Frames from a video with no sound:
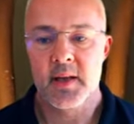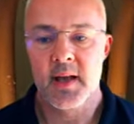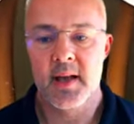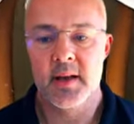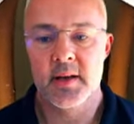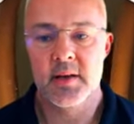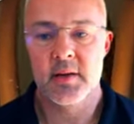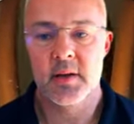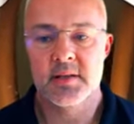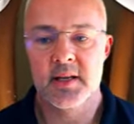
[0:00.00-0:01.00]
and
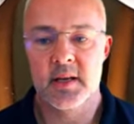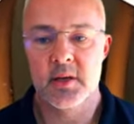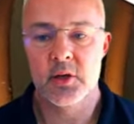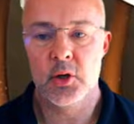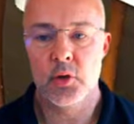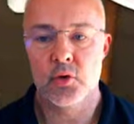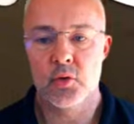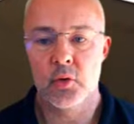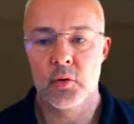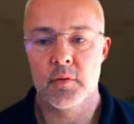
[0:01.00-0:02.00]
taken a
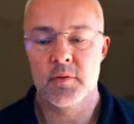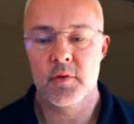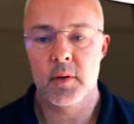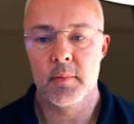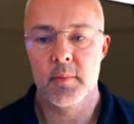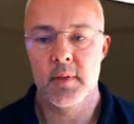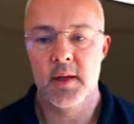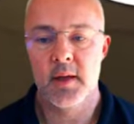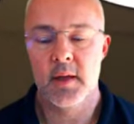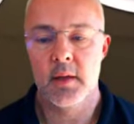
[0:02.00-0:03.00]
neutral from
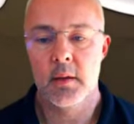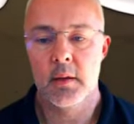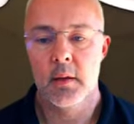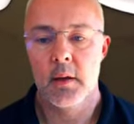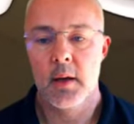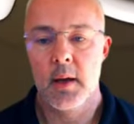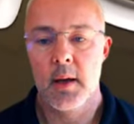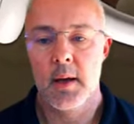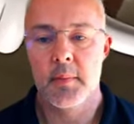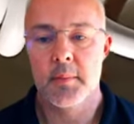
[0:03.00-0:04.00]
the
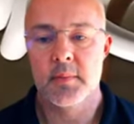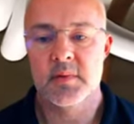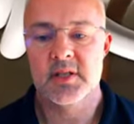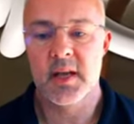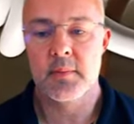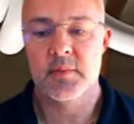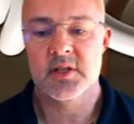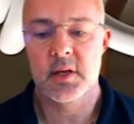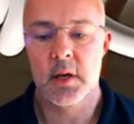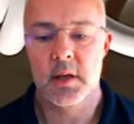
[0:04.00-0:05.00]
same
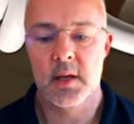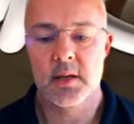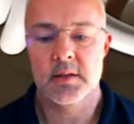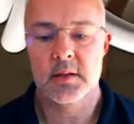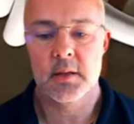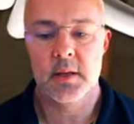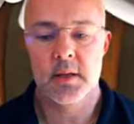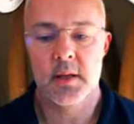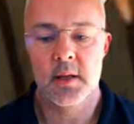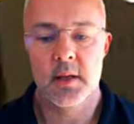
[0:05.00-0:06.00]
circuit that
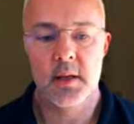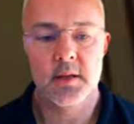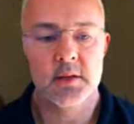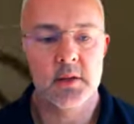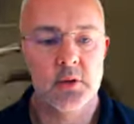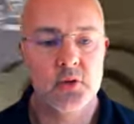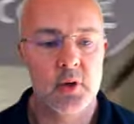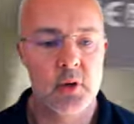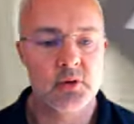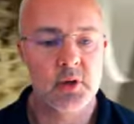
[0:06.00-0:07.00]
the heating
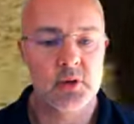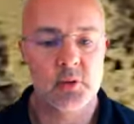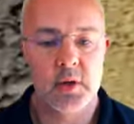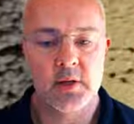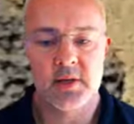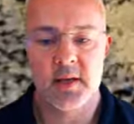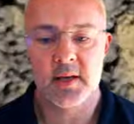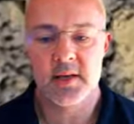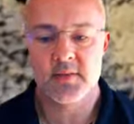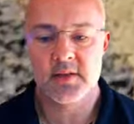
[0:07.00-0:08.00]
control's on as well. So that
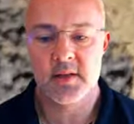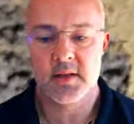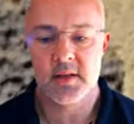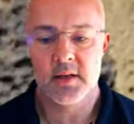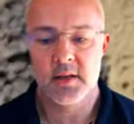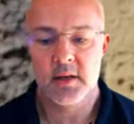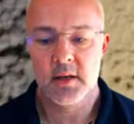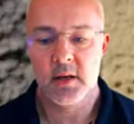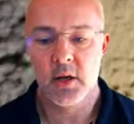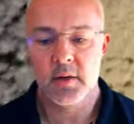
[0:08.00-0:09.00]
gives it the
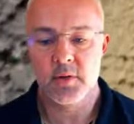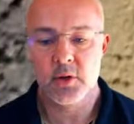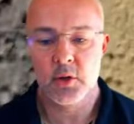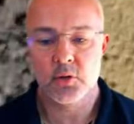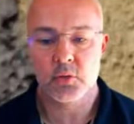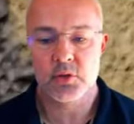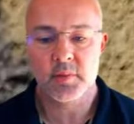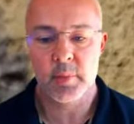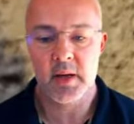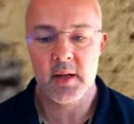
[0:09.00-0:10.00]
live and neutral
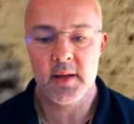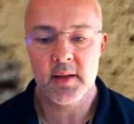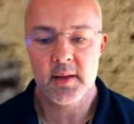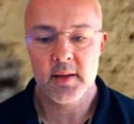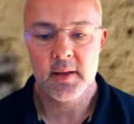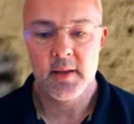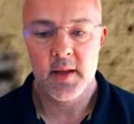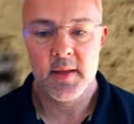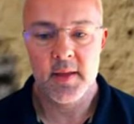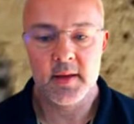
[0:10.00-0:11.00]
supply.
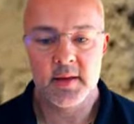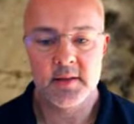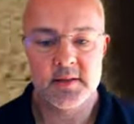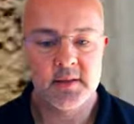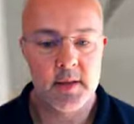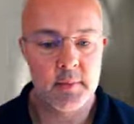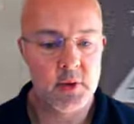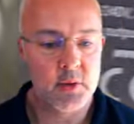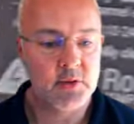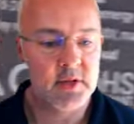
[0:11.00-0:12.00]
And then you can see I'm
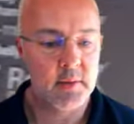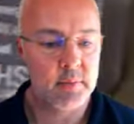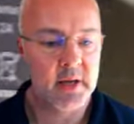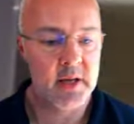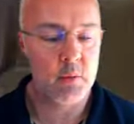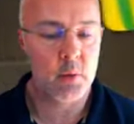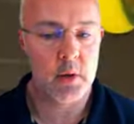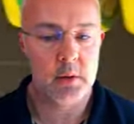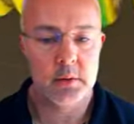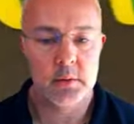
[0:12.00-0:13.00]
using
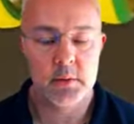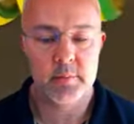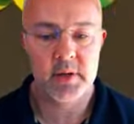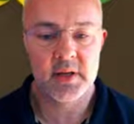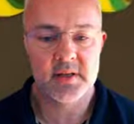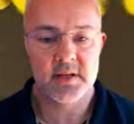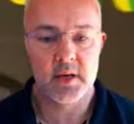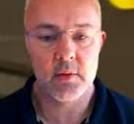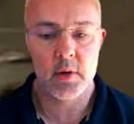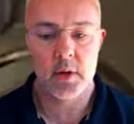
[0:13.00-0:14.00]
P1 and
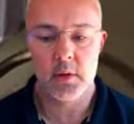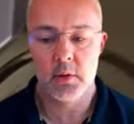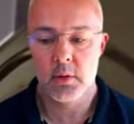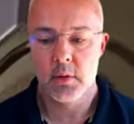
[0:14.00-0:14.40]
P0